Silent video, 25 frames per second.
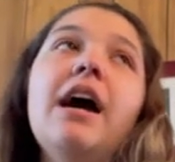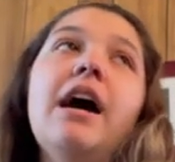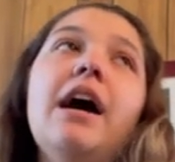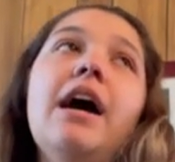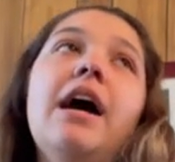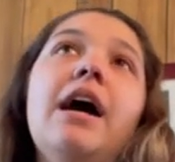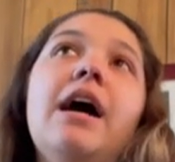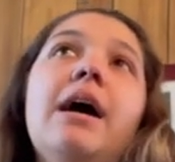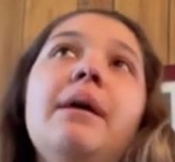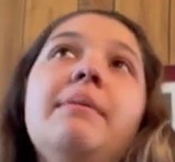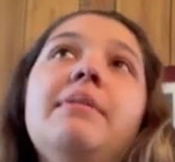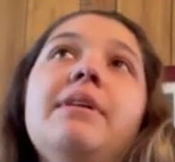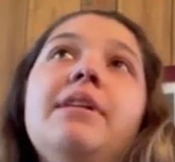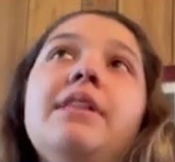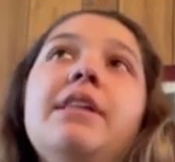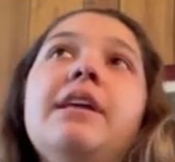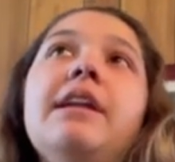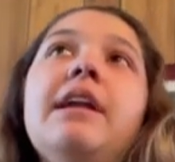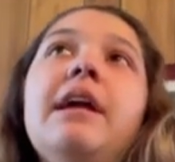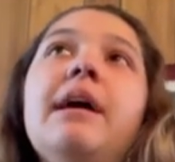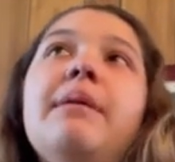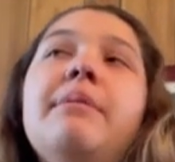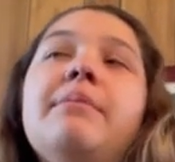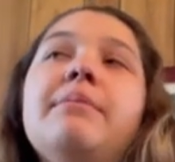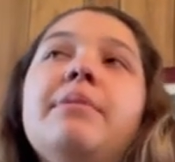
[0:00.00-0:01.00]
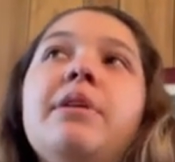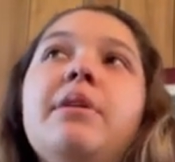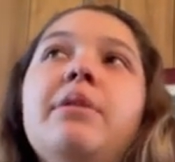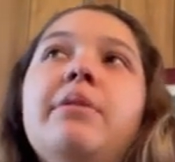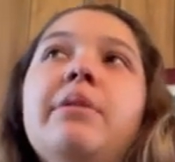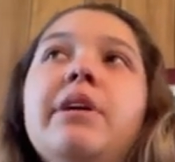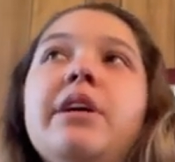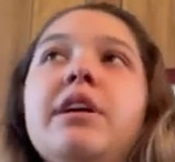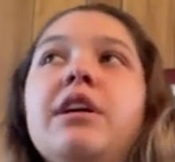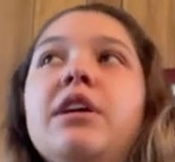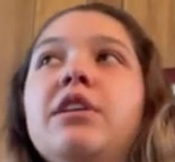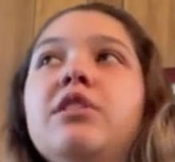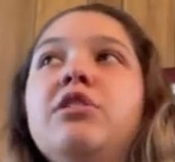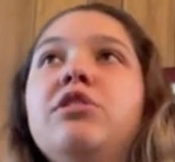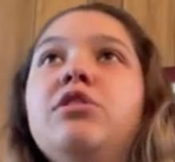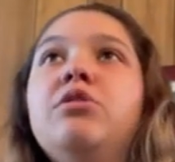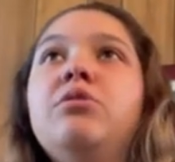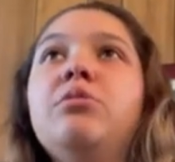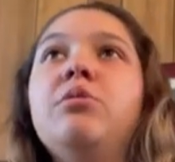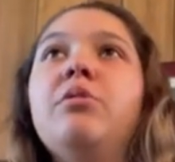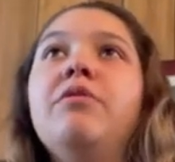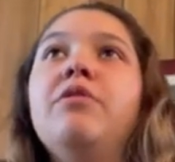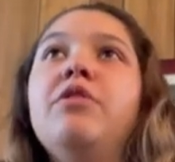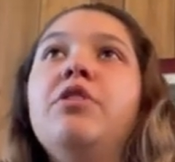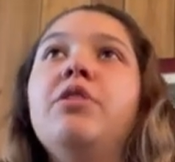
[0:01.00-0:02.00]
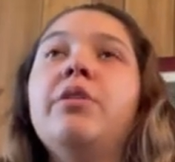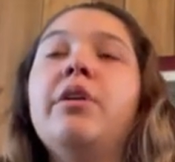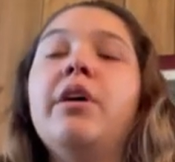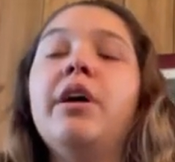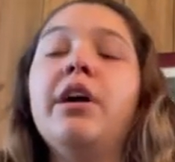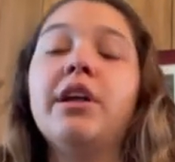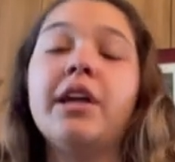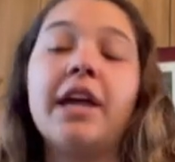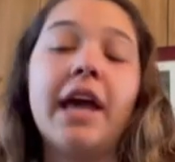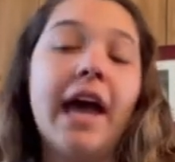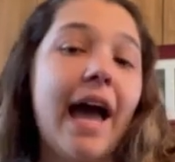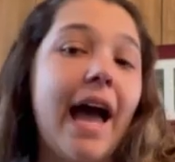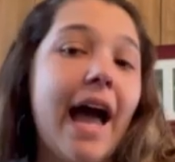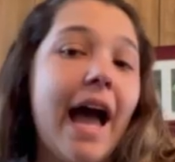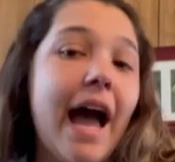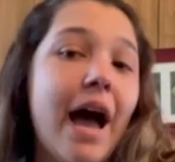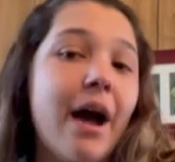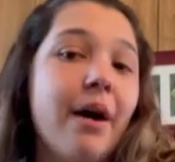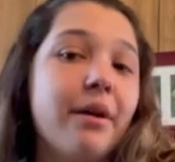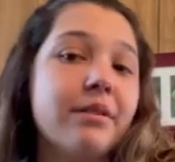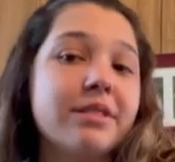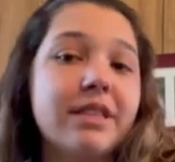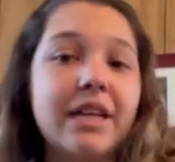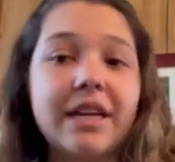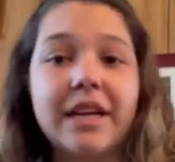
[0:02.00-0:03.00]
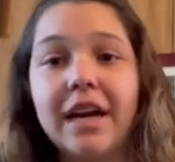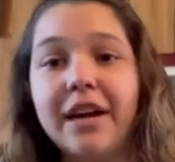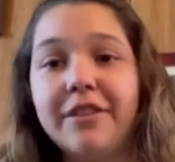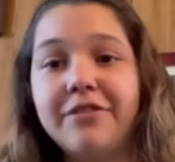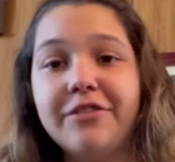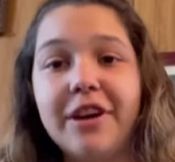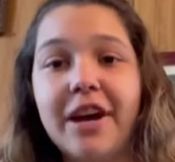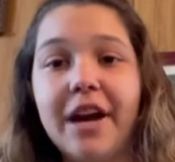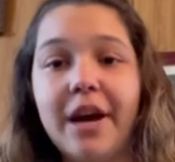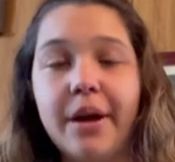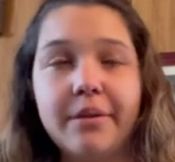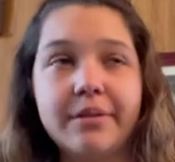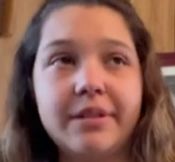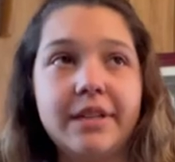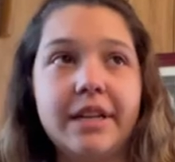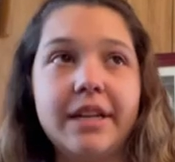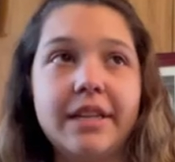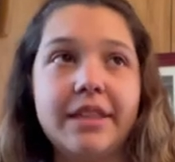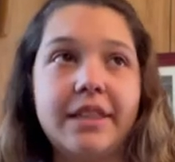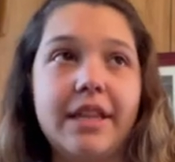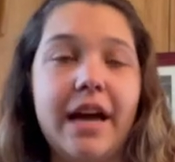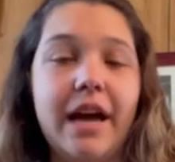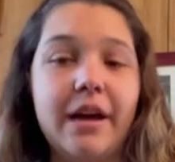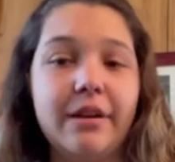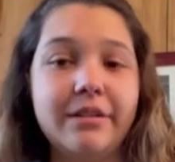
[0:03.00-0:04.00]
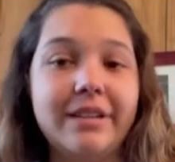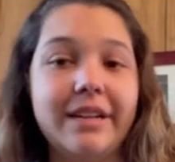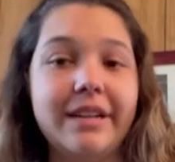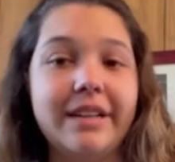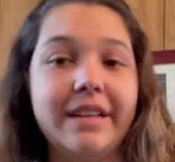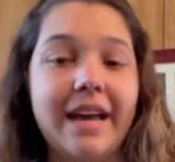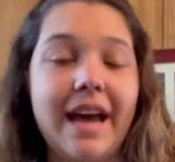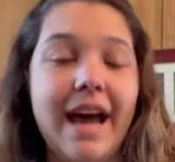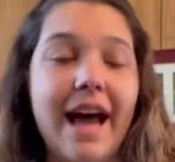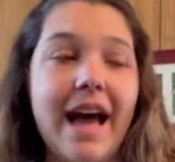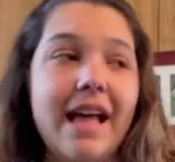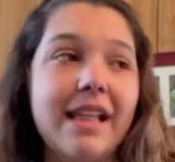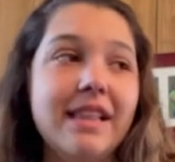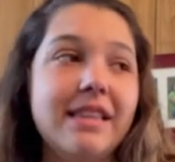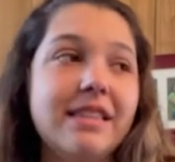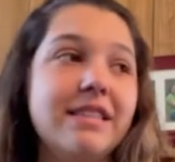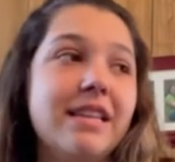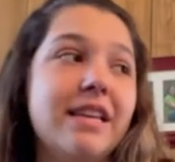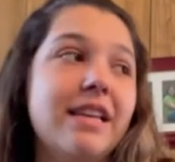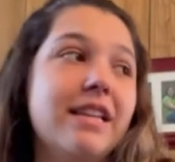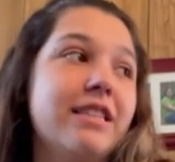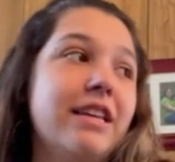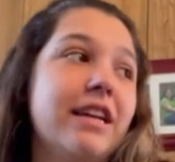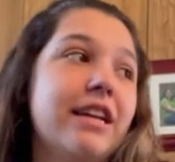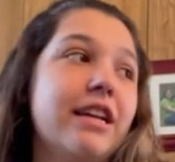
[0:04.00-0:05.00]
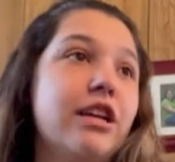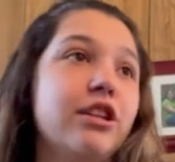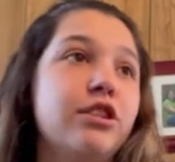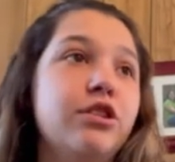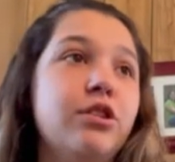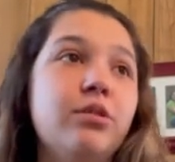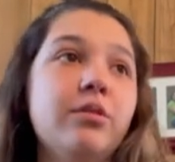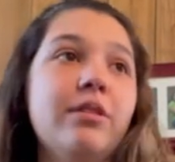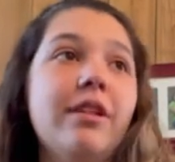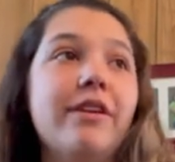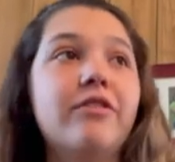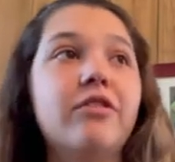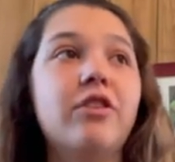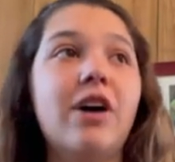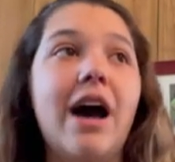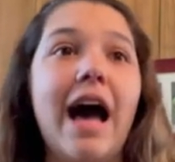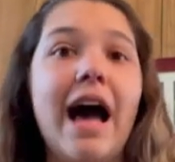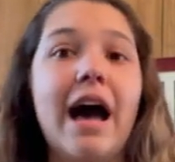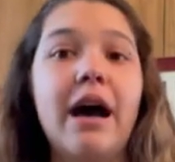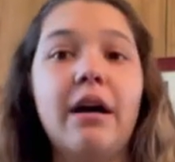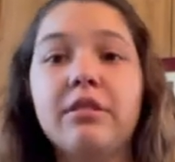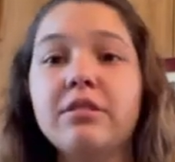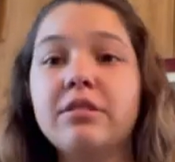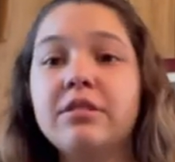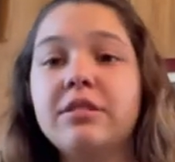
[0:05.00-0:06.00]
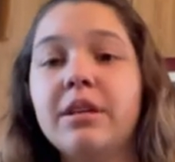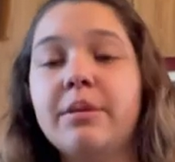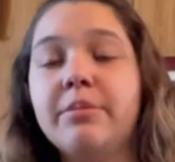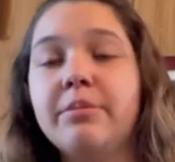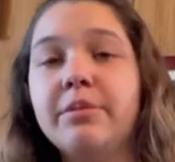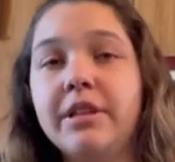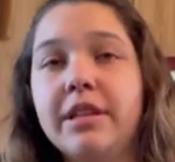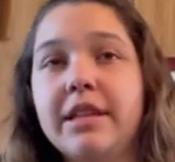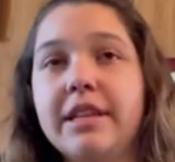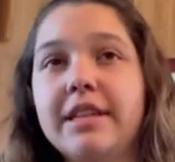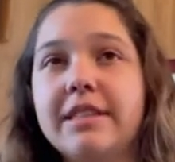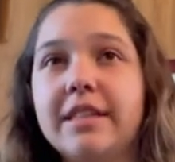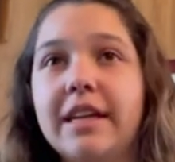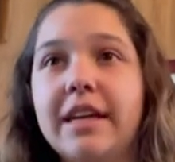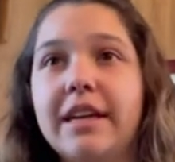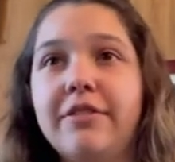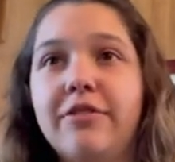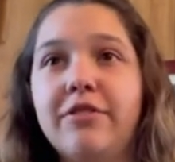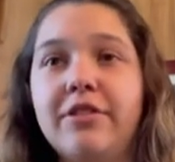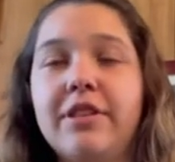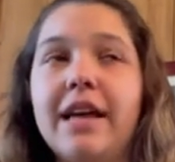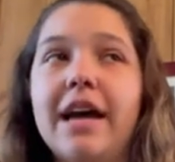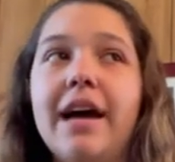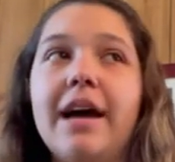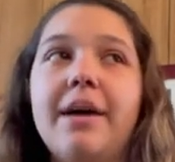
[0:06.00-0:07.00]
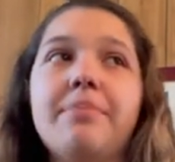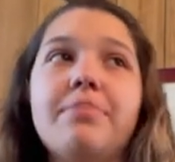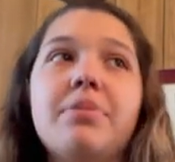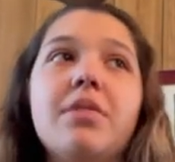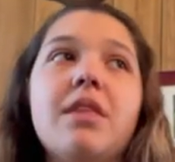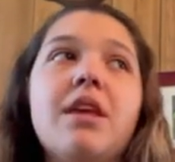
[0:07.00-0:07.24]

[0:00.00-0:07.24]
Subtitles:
And then I'm going to review a cat house I got for outside cats. It's like a two-level house. I'm really excited for that.